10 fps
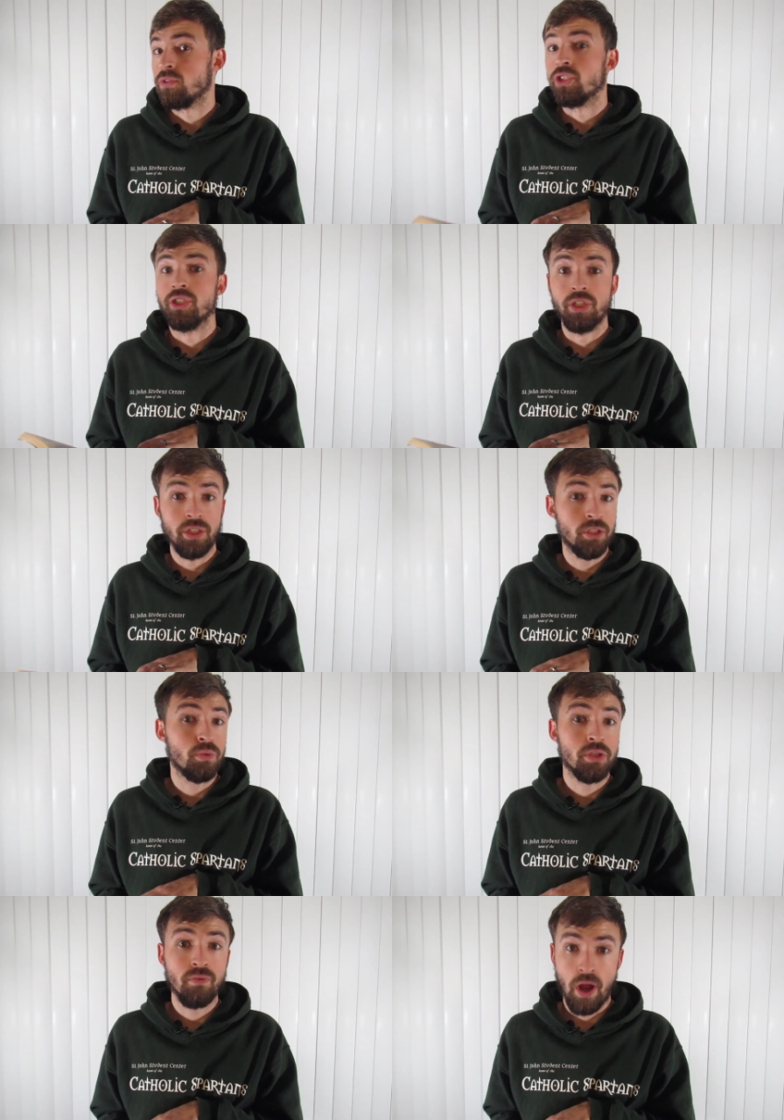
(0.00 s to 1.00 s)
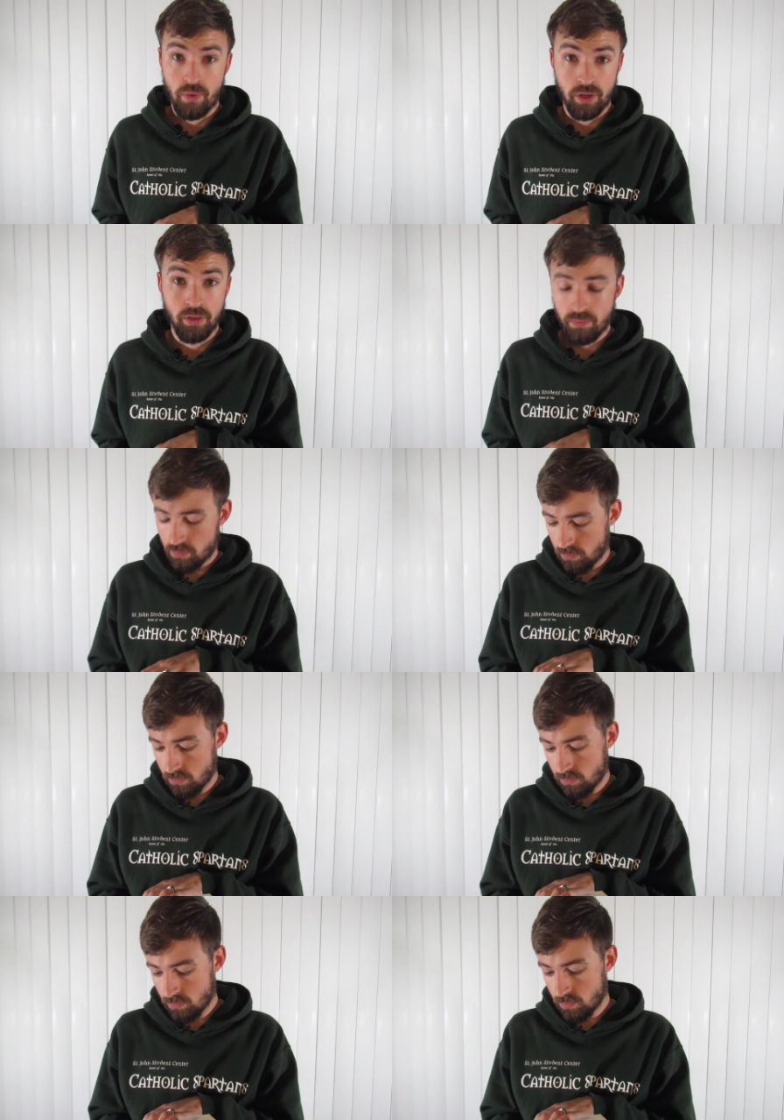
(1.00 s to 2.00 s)
Jesus was around it.
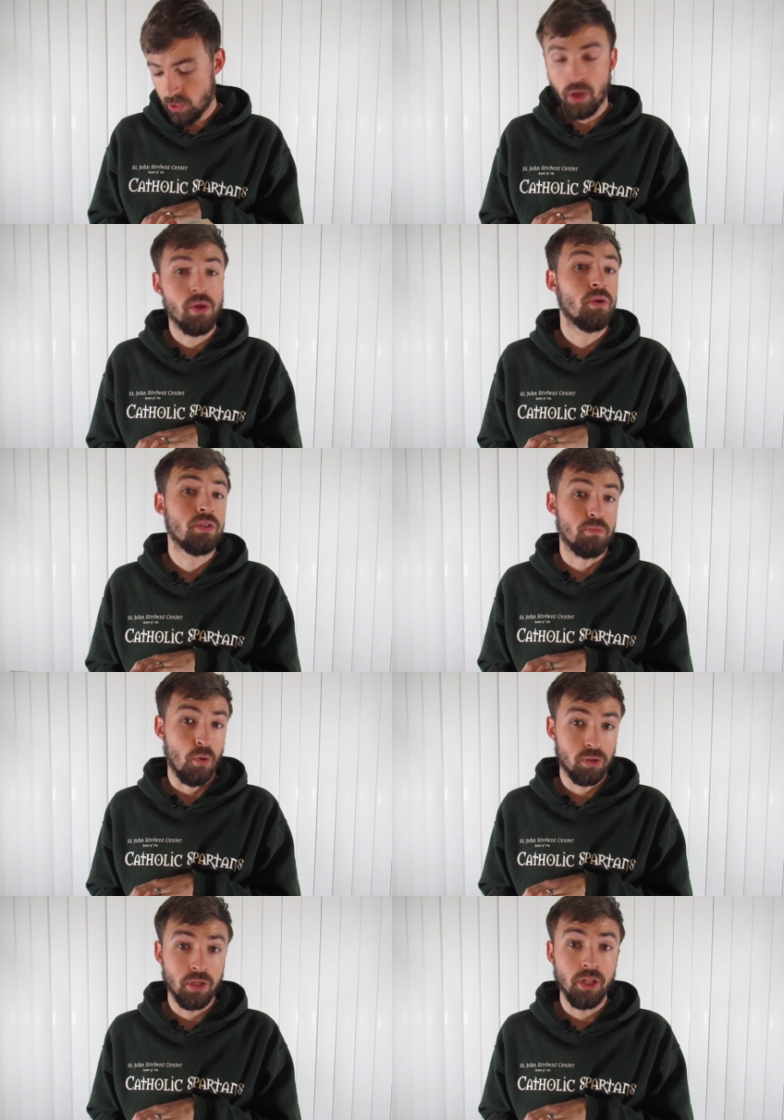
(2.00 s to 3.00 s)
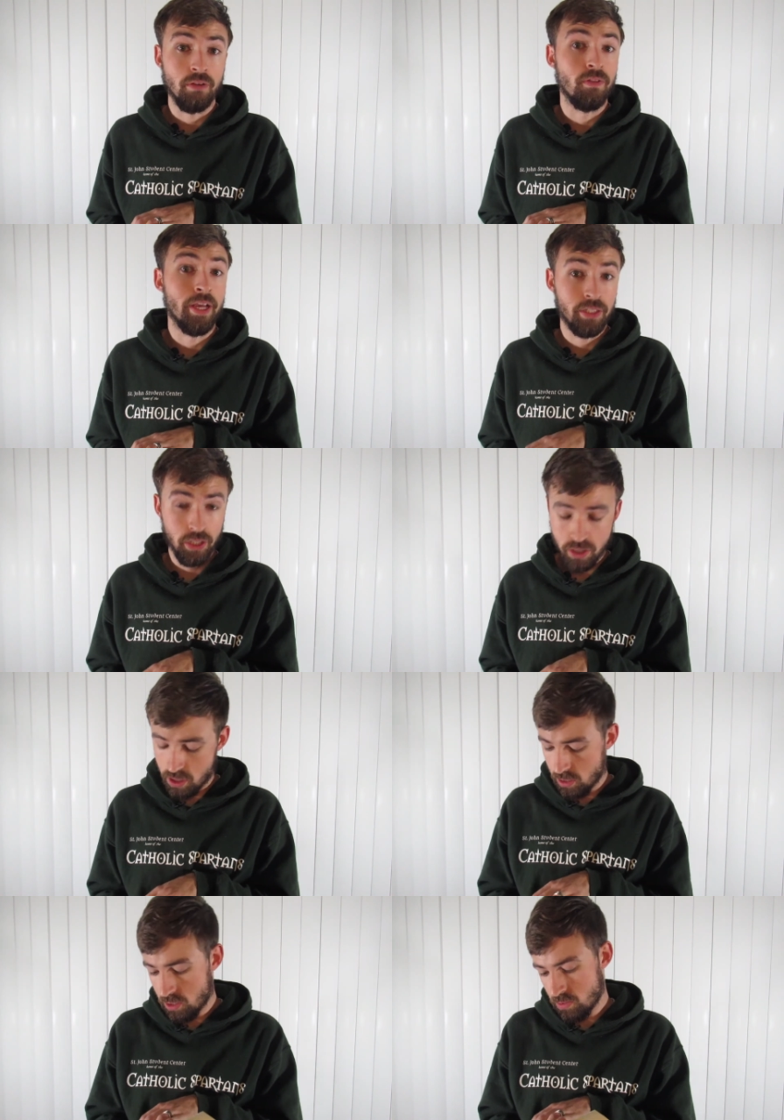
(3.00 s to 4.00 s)
Supposed to live like
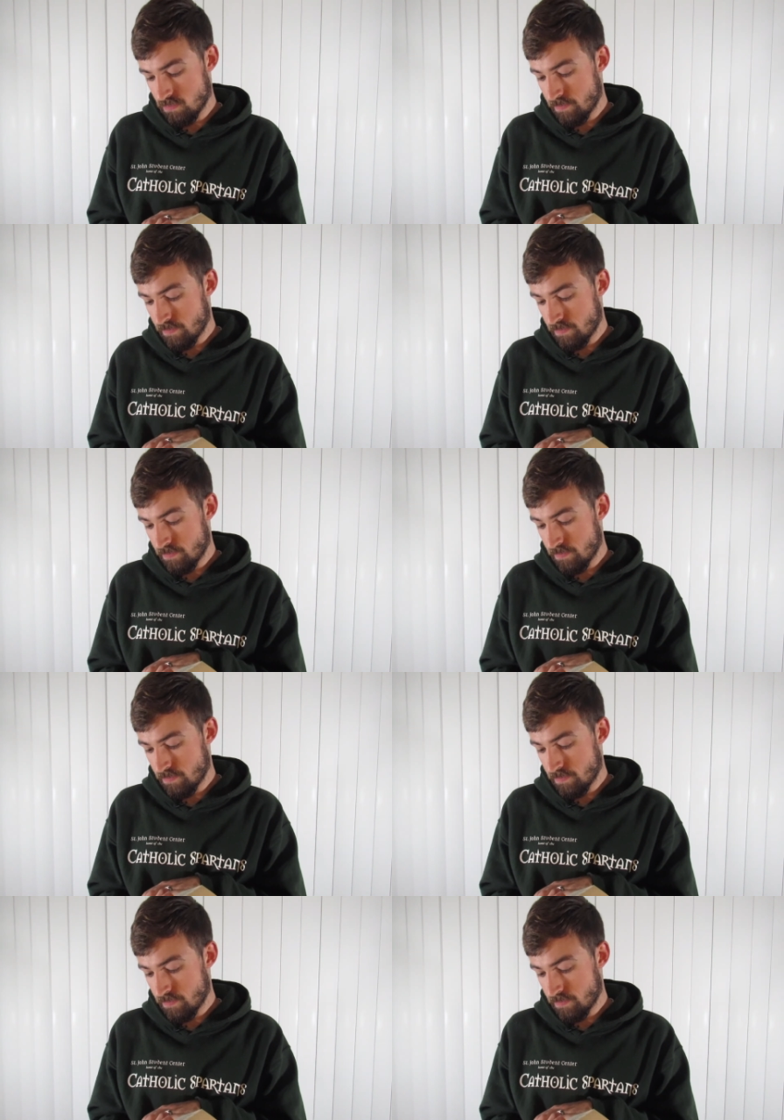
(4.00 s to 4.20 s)
Jesus.